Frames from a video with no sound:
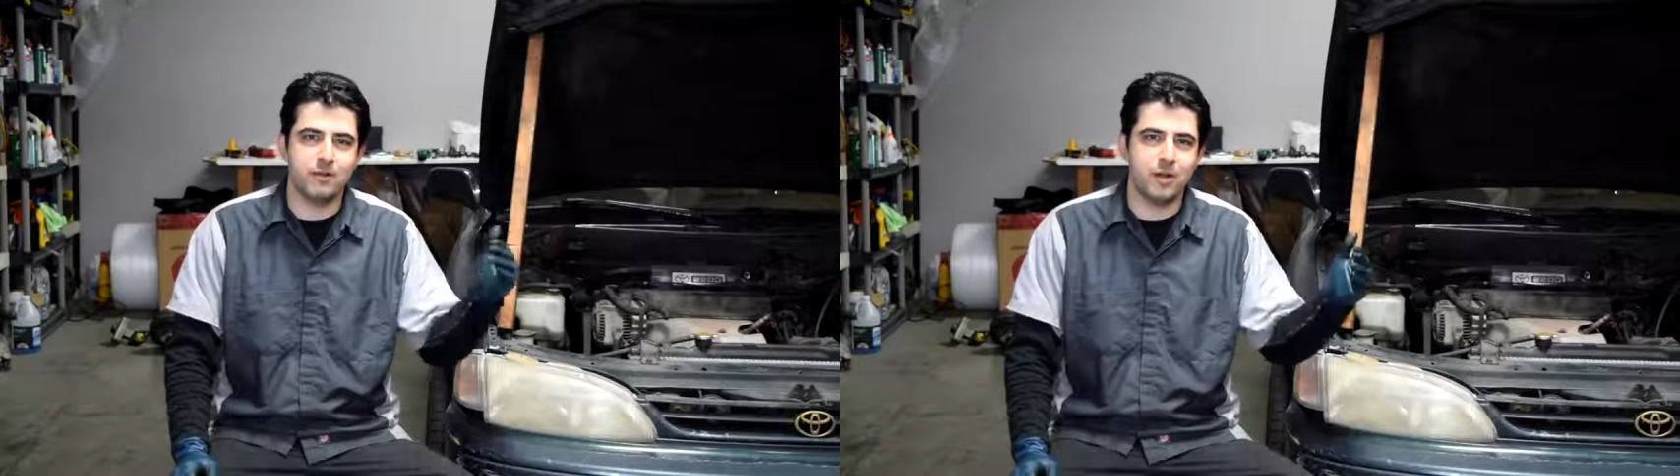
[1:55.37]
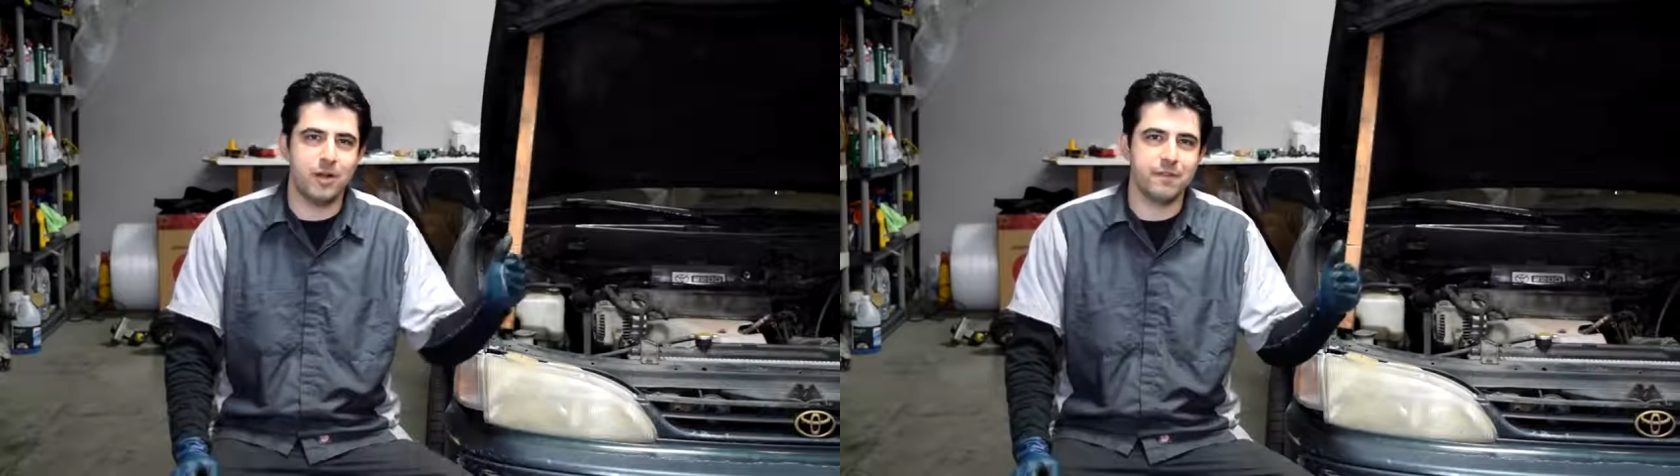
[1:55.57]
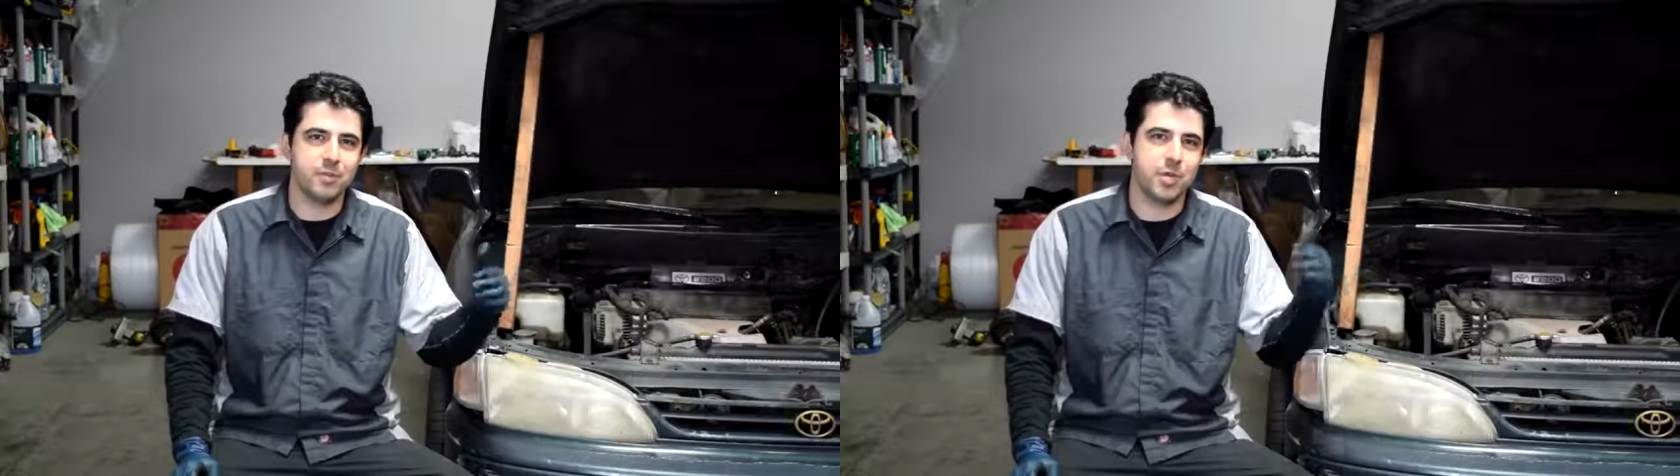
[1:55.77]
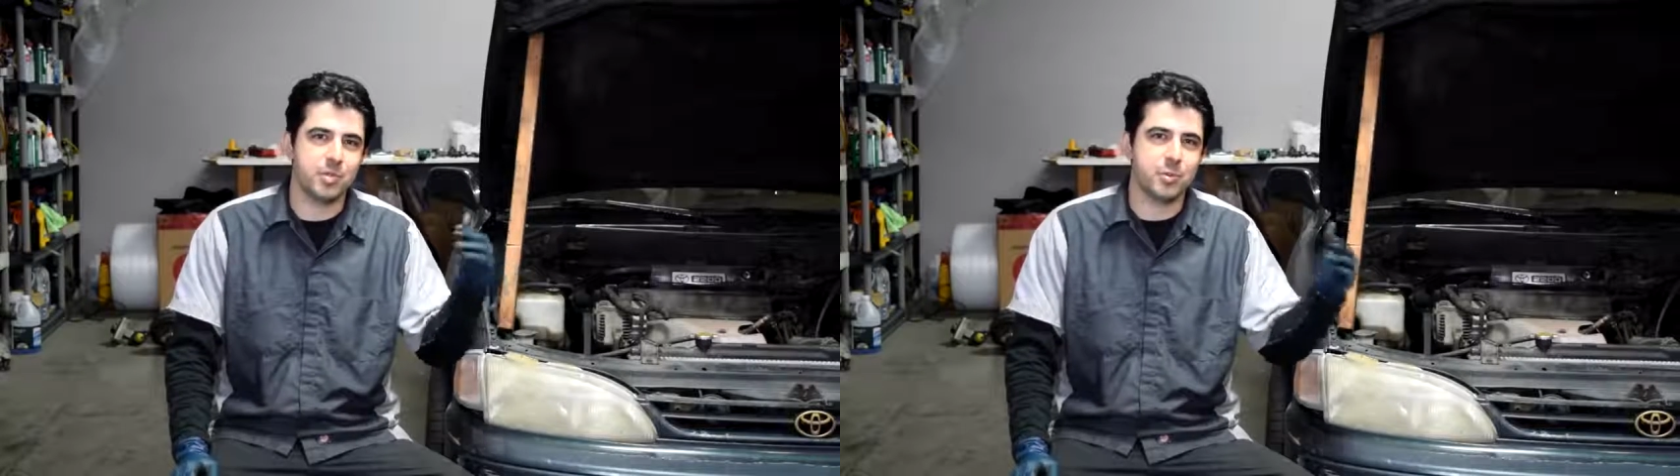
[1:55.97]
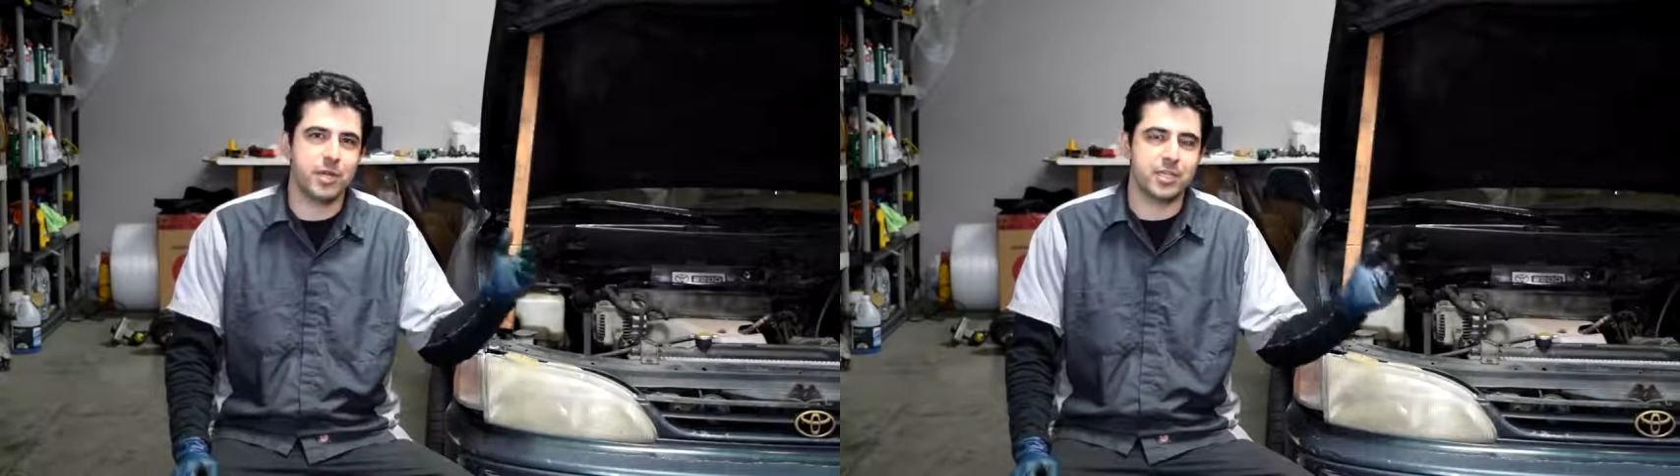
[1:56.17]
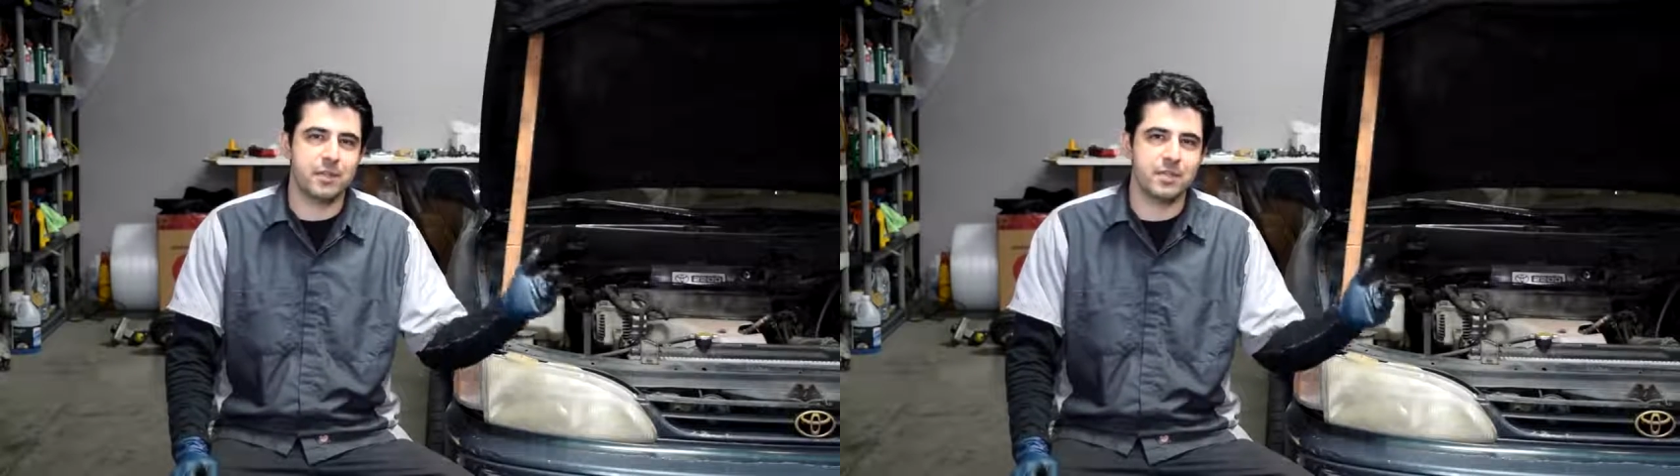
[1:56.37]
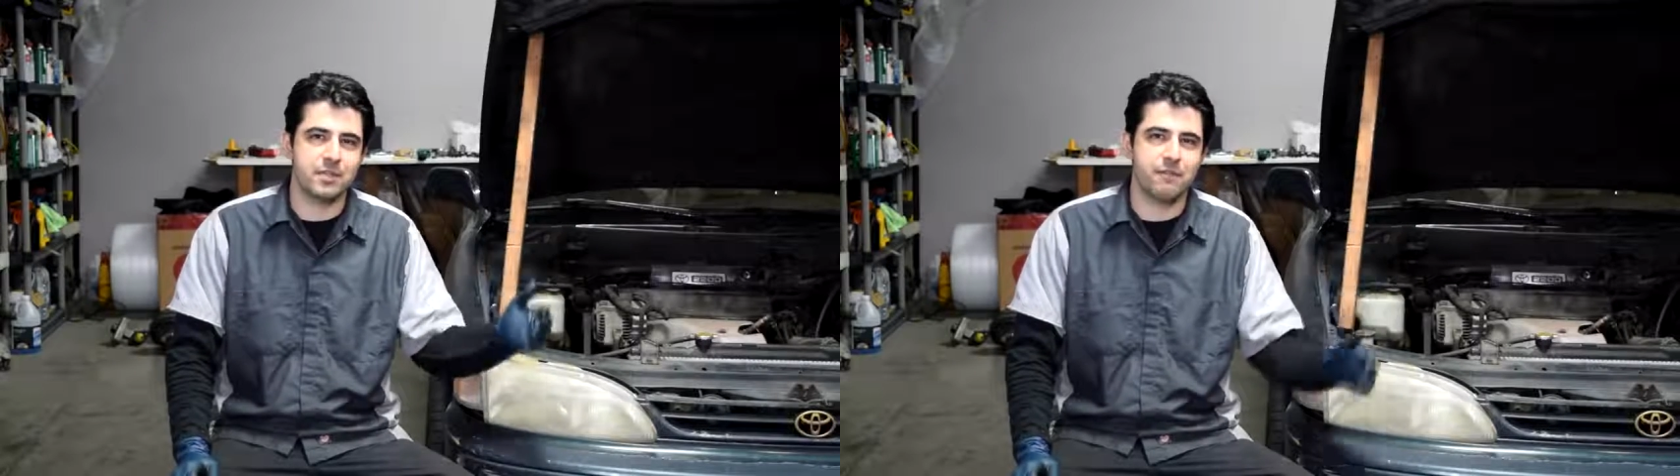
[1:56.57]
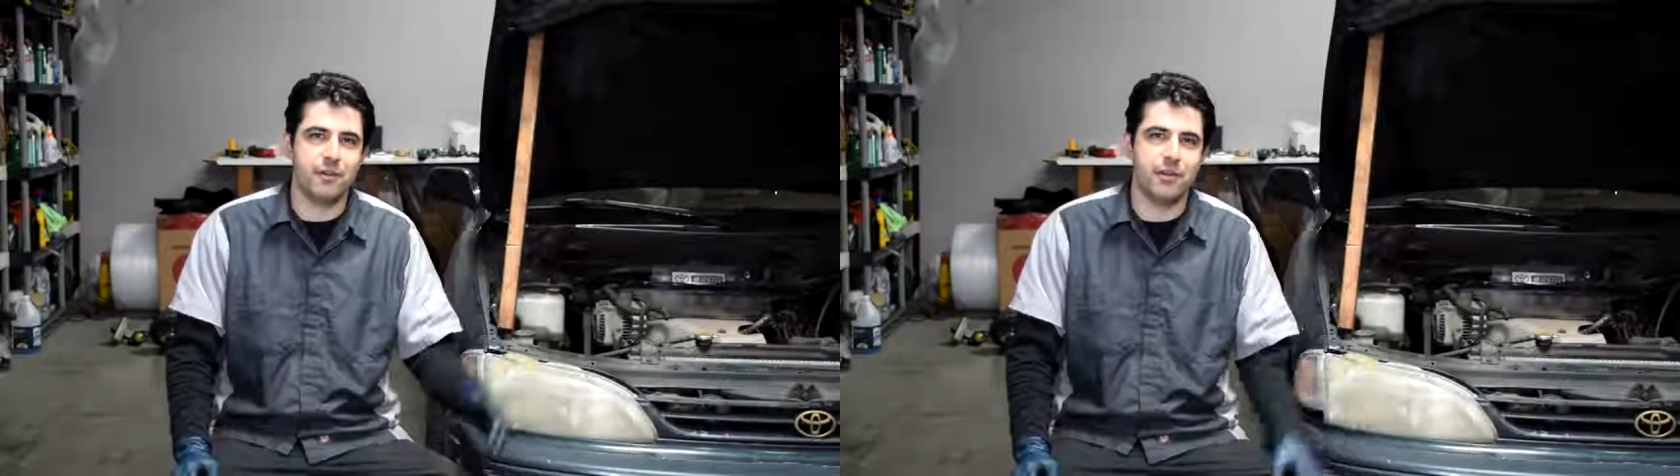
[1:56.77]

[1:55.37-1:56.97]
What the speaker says: involved and much more expensive for you.